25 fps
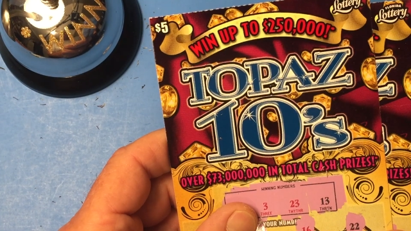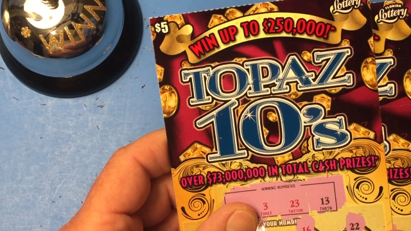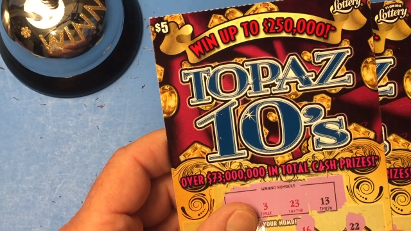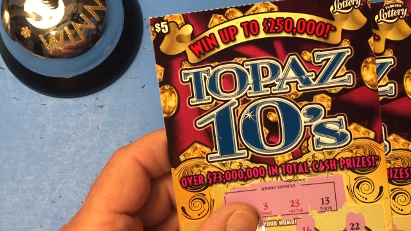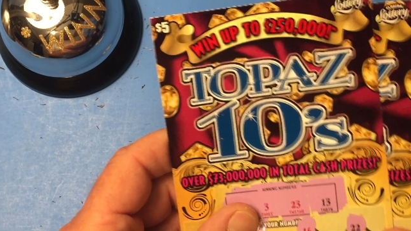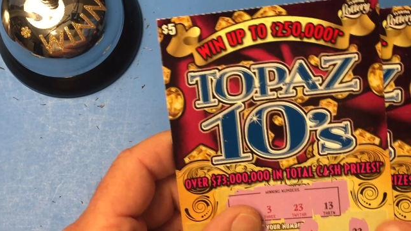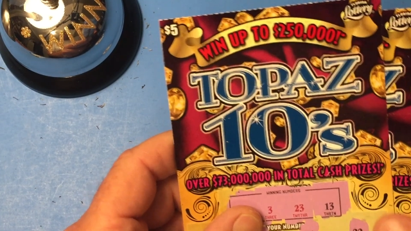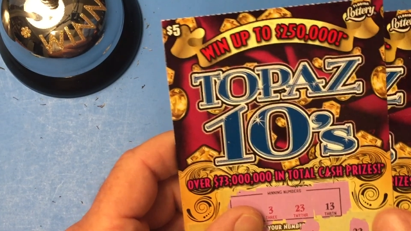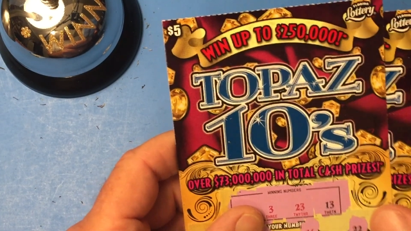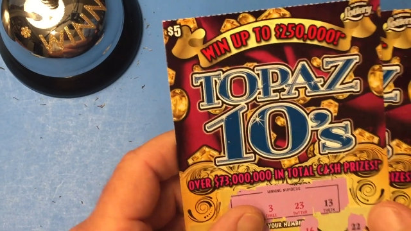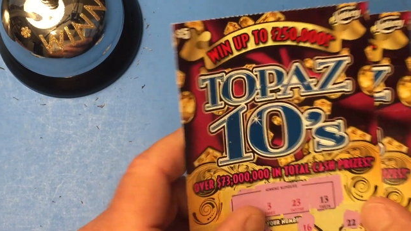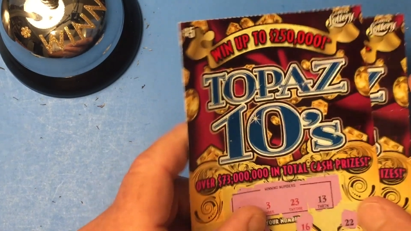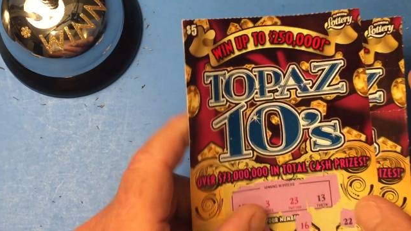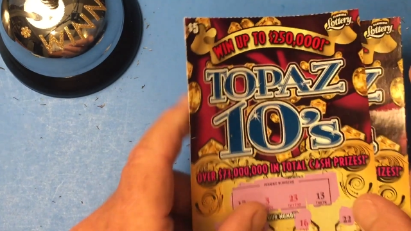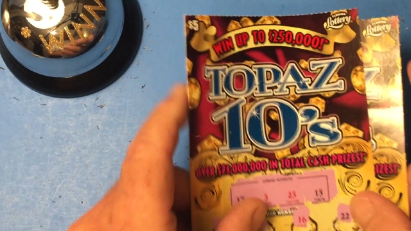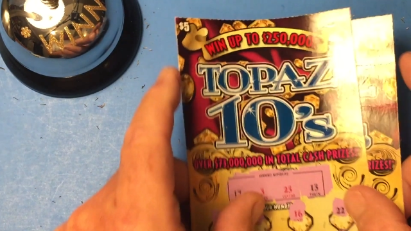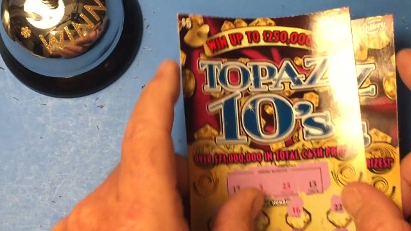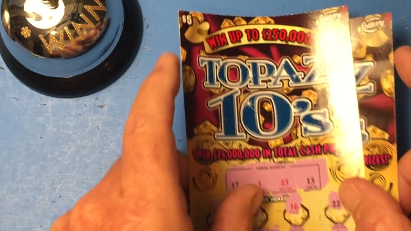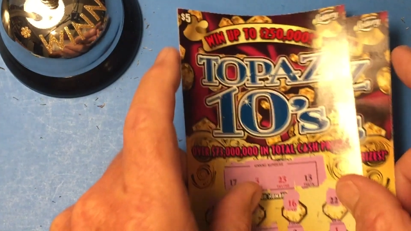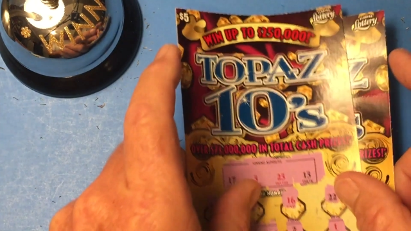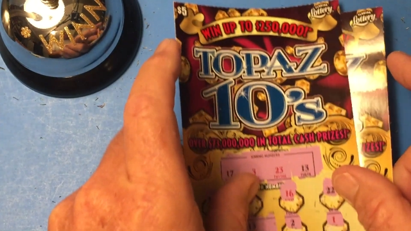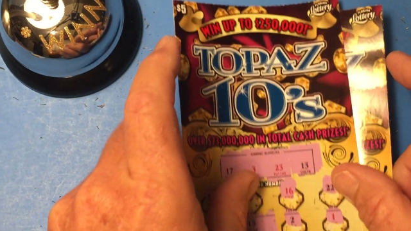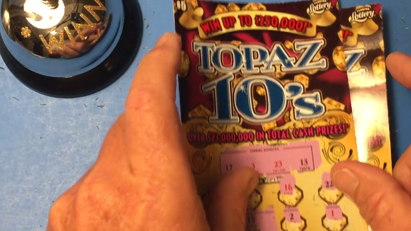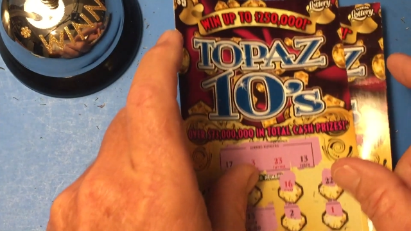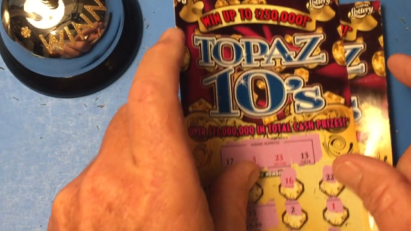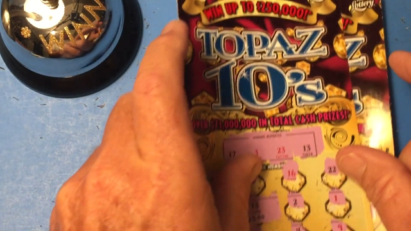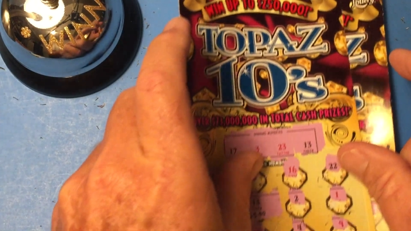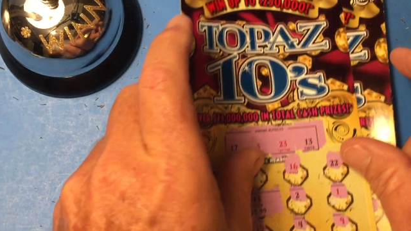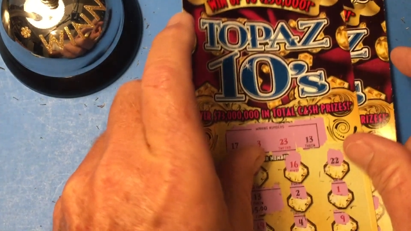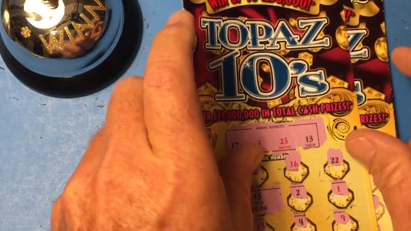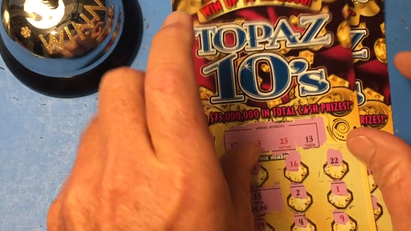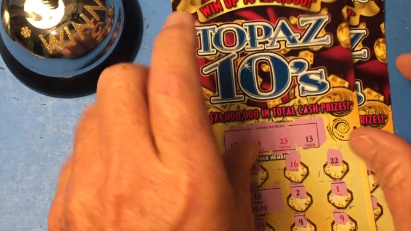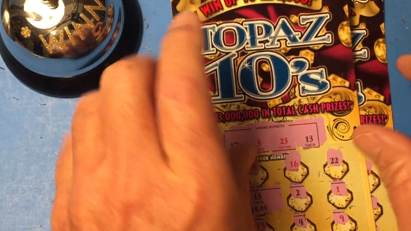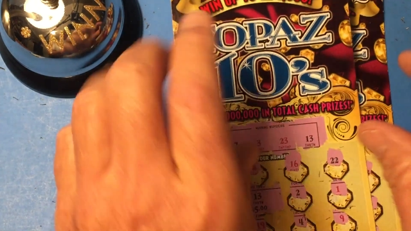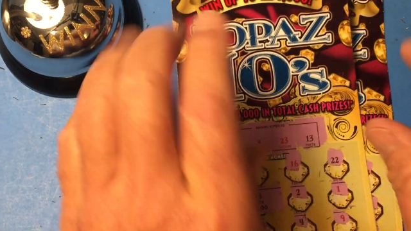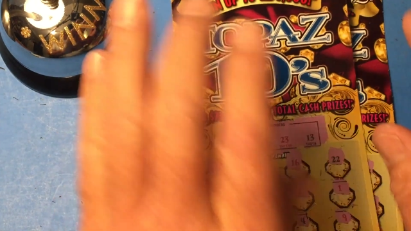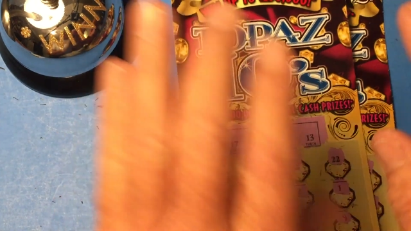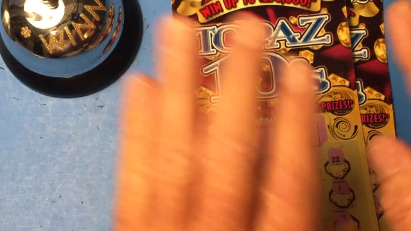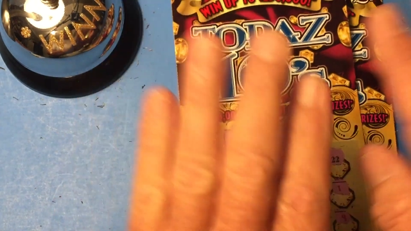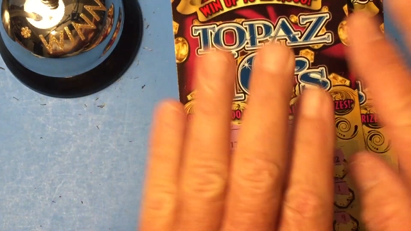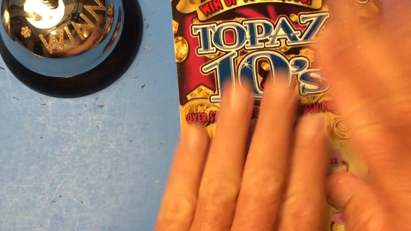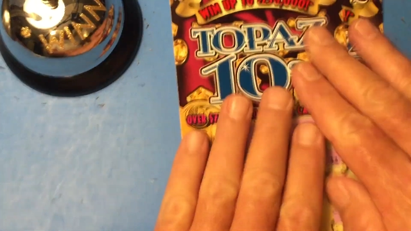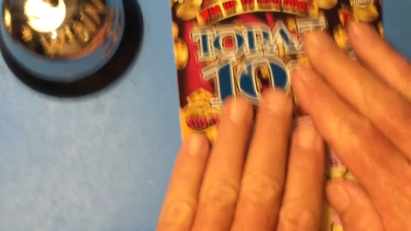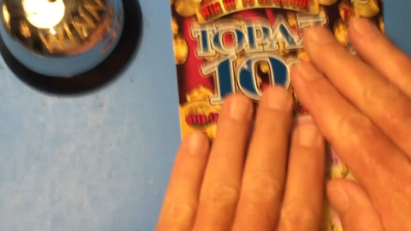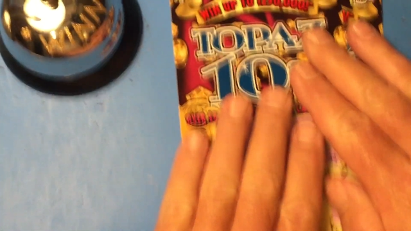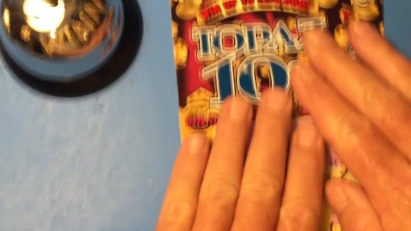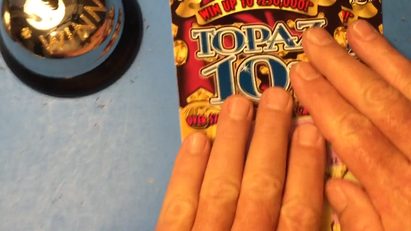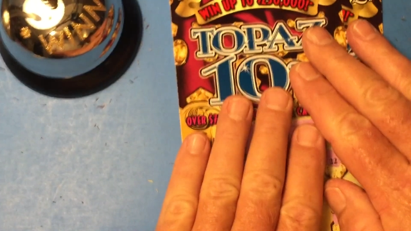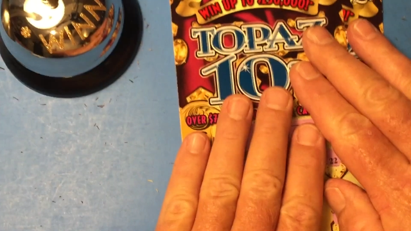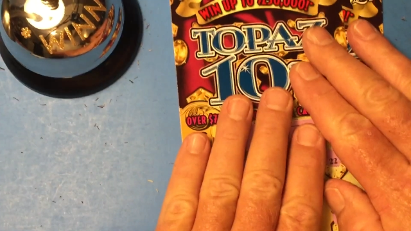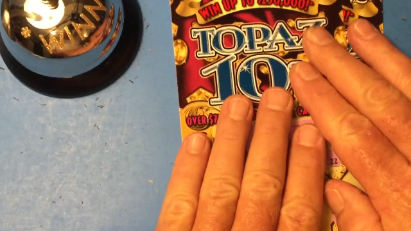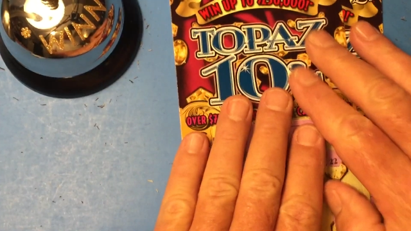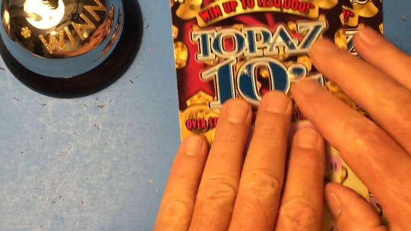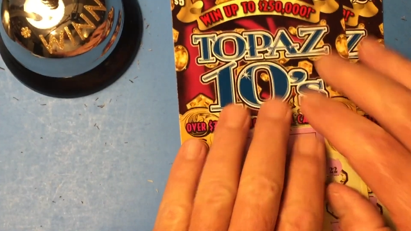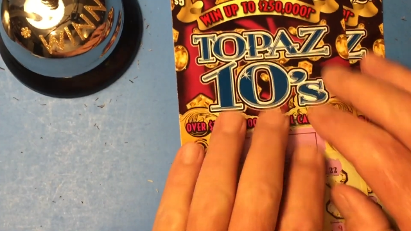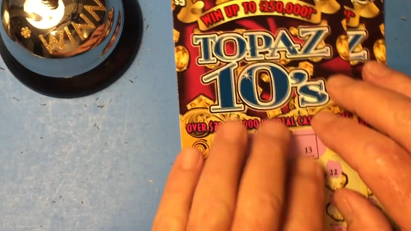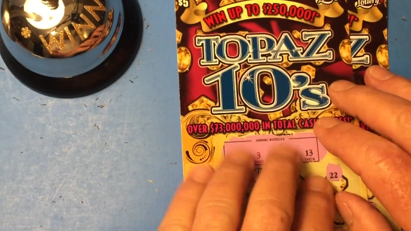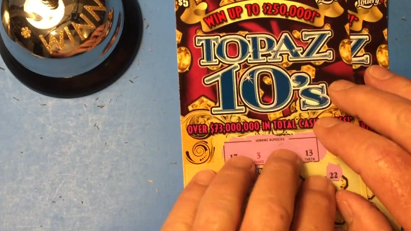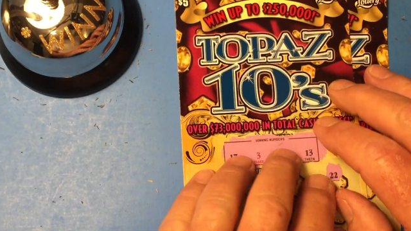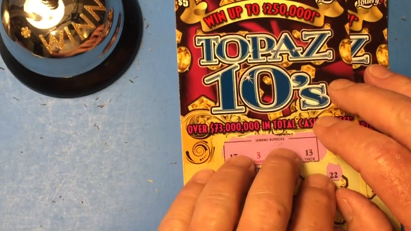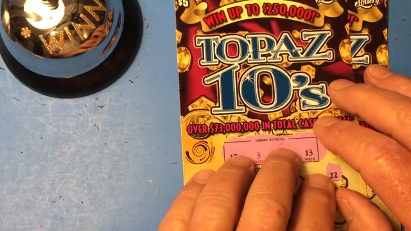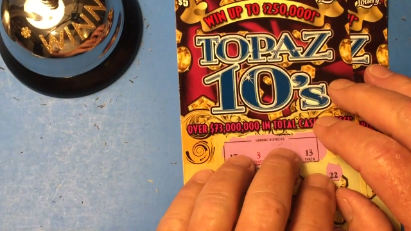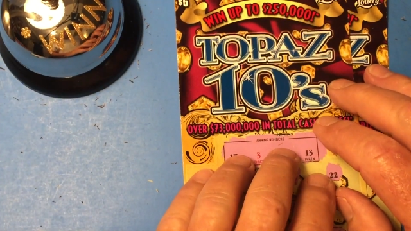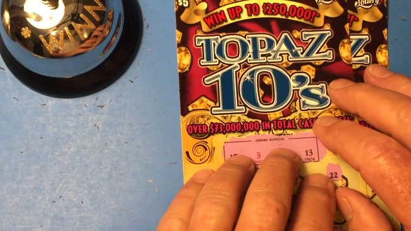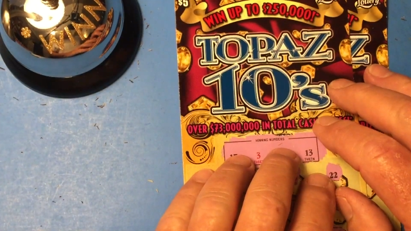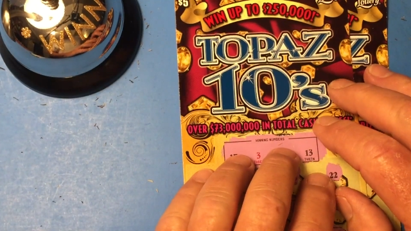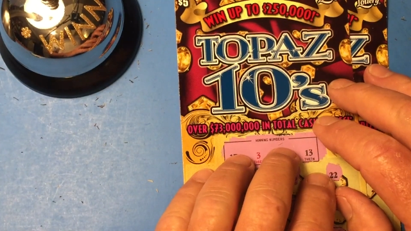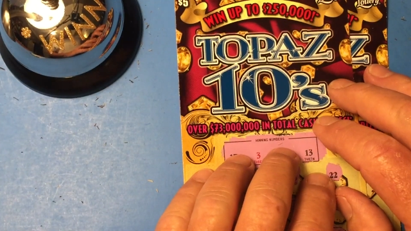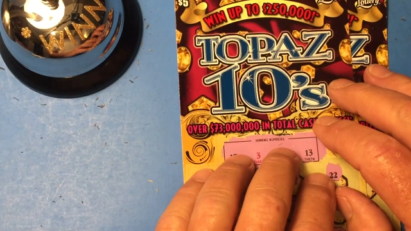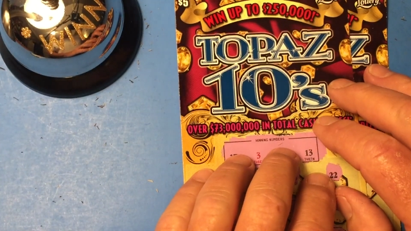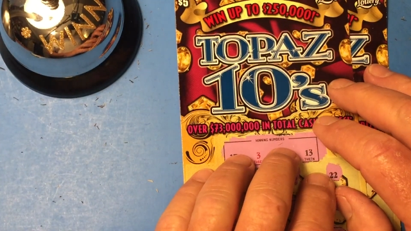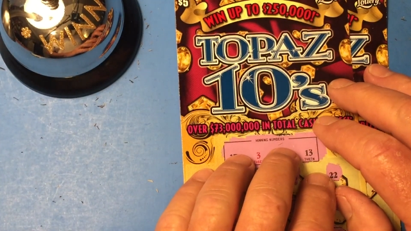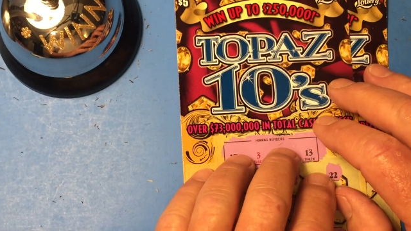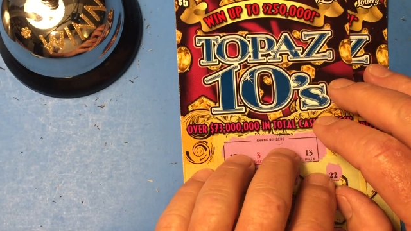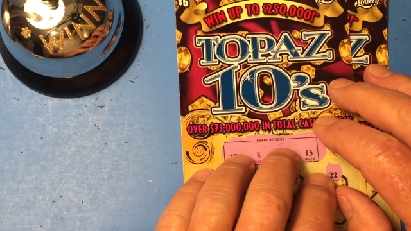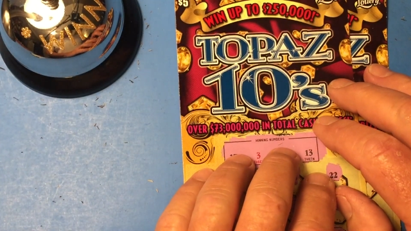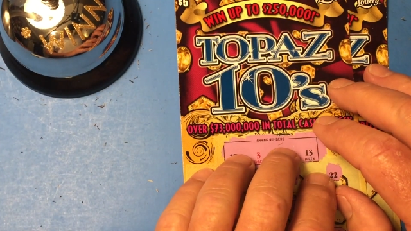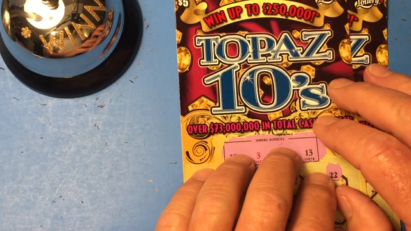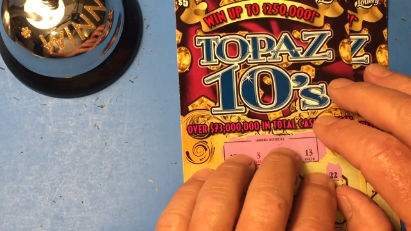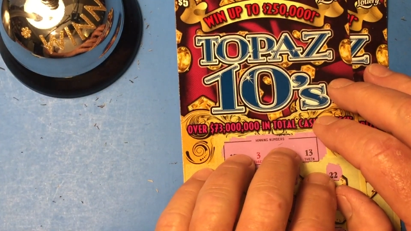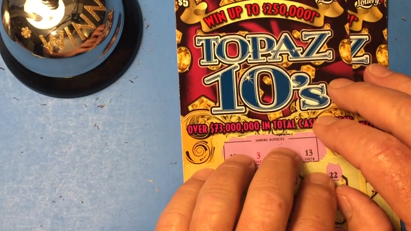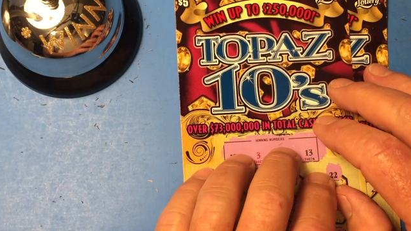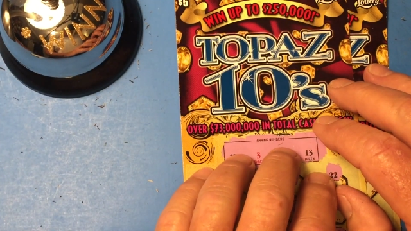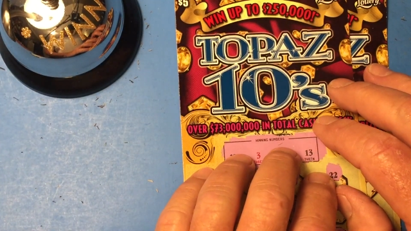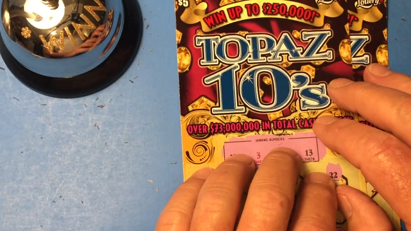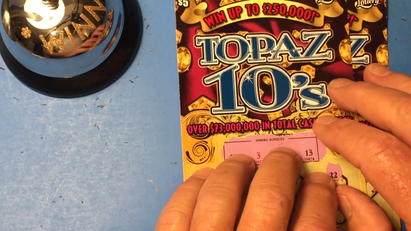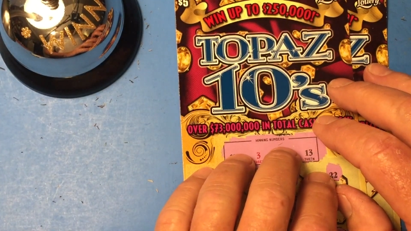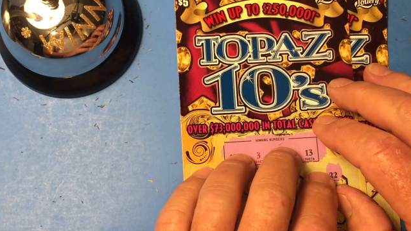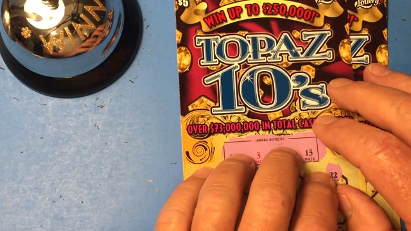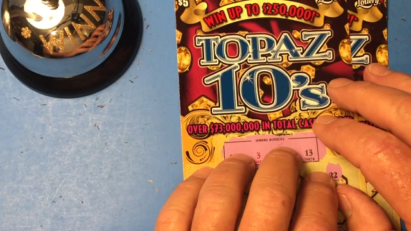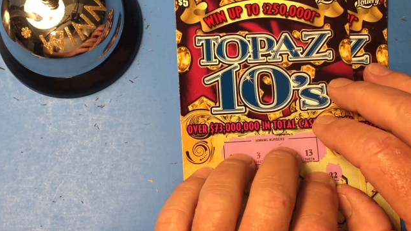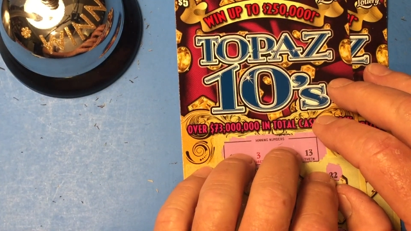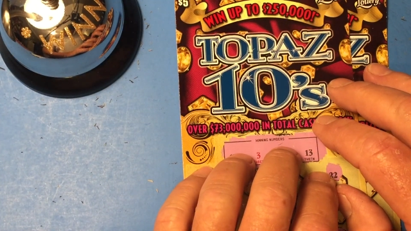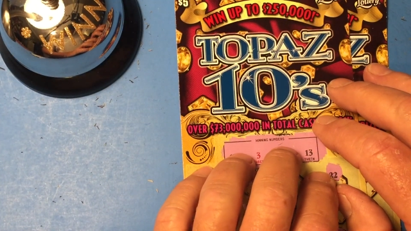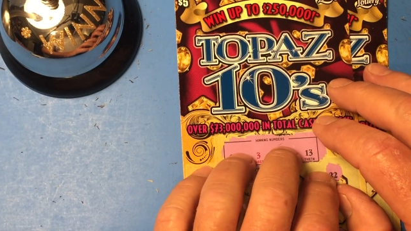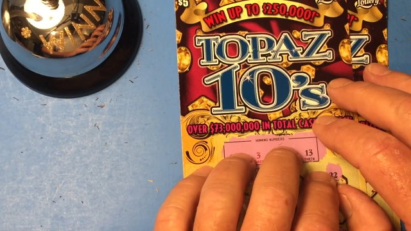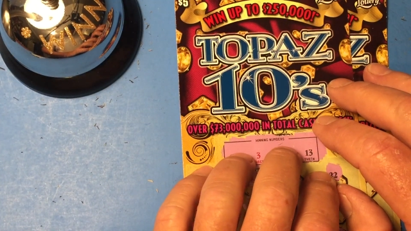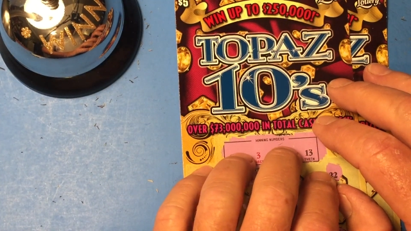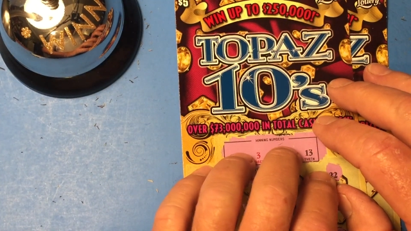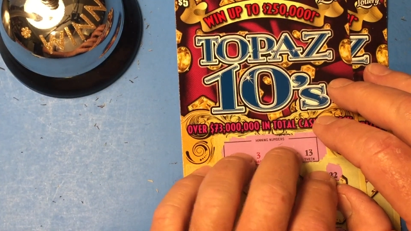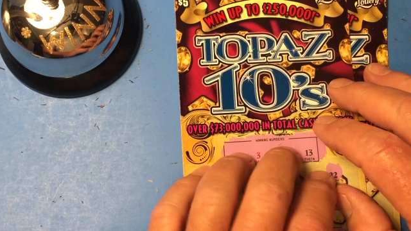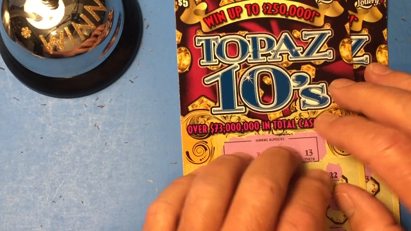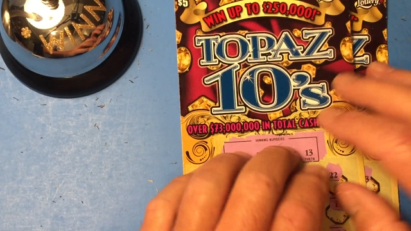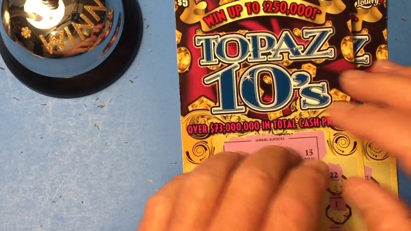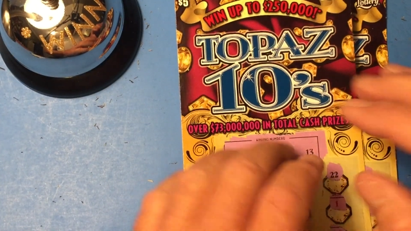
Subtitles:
No face is visible, so there are no lips to read.